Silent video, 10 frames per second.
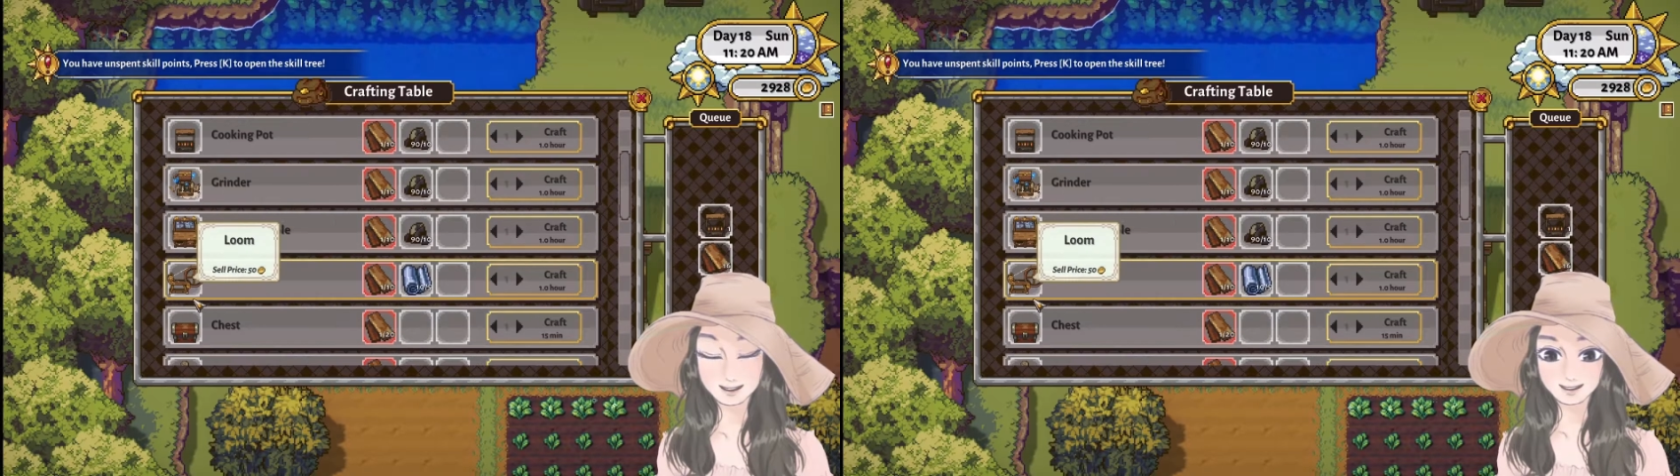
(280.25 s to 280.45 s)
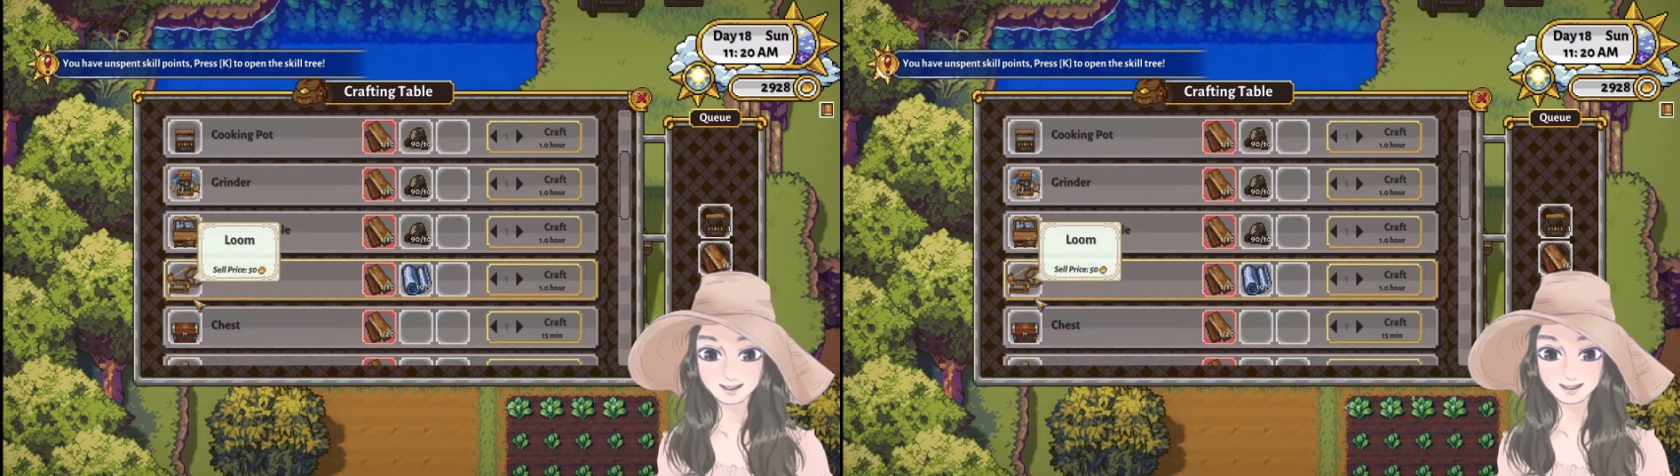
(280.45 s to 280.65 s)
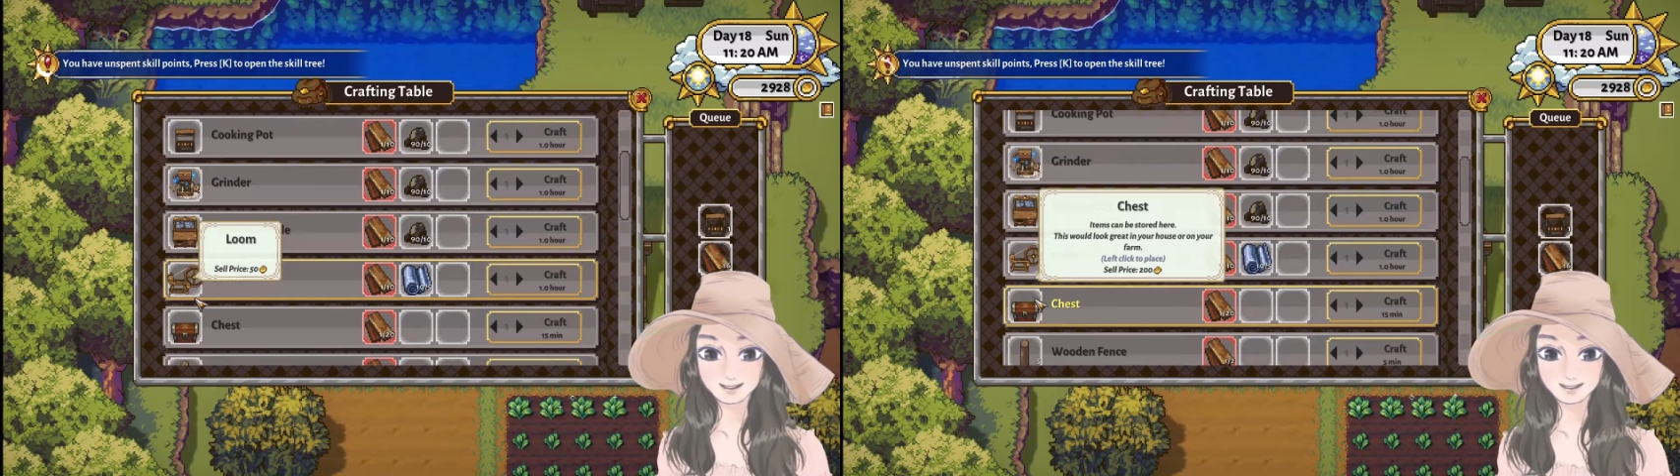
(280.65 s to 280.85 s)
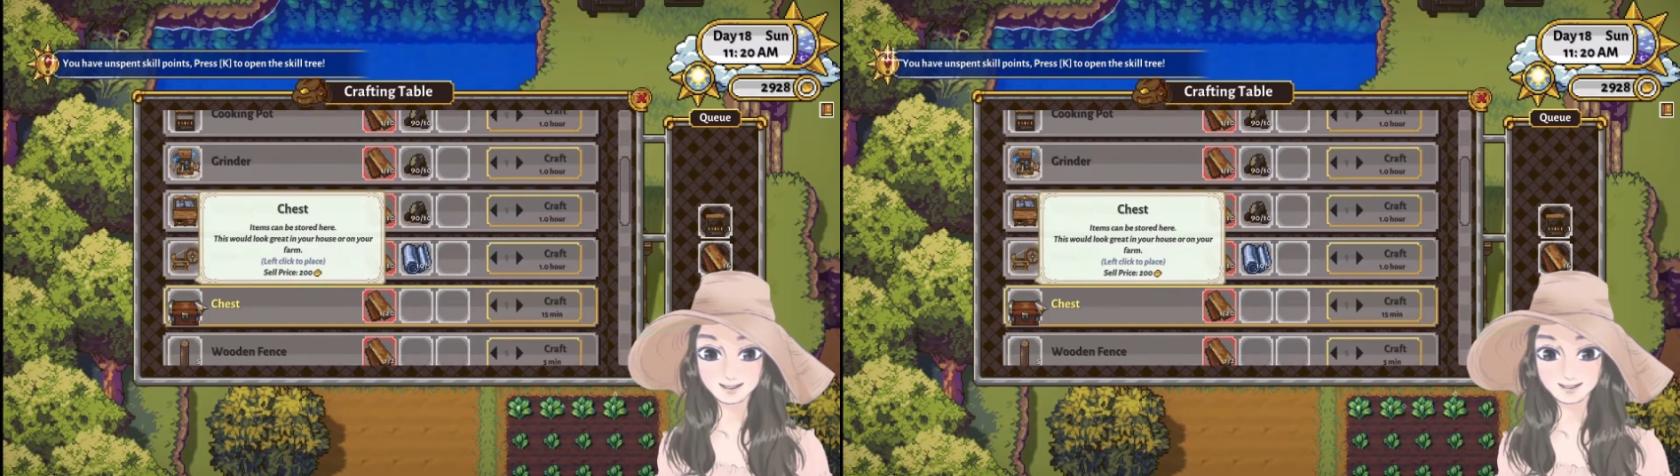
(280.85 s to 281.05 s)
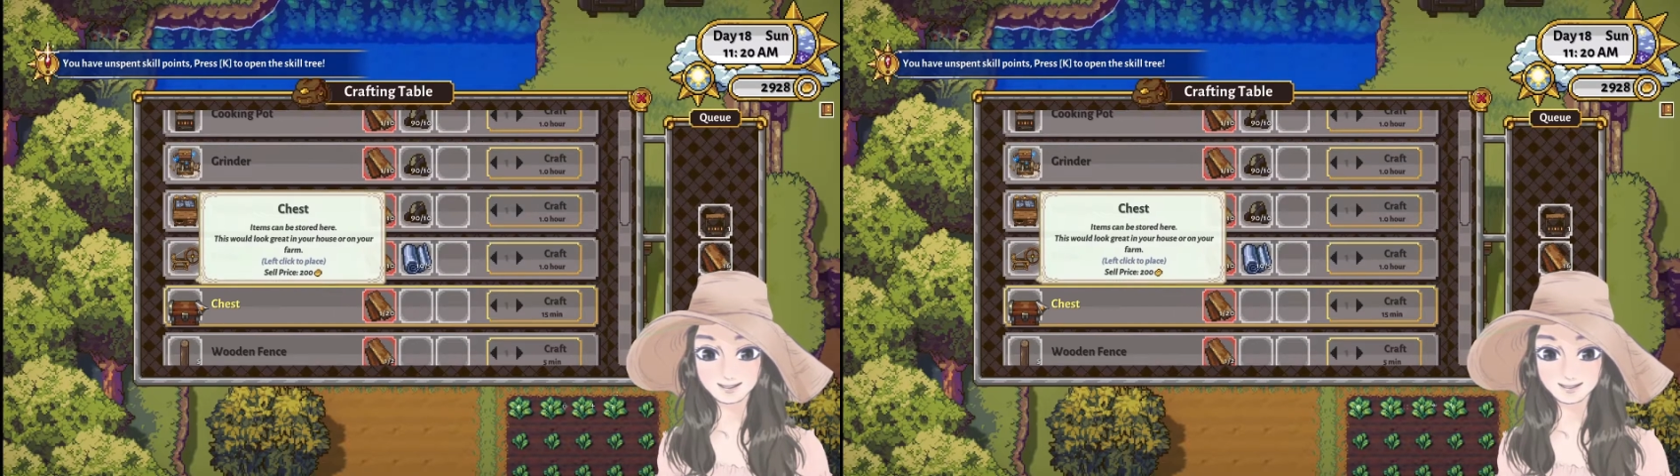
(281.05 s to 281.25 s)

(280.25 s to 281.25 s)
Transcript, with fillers: uh,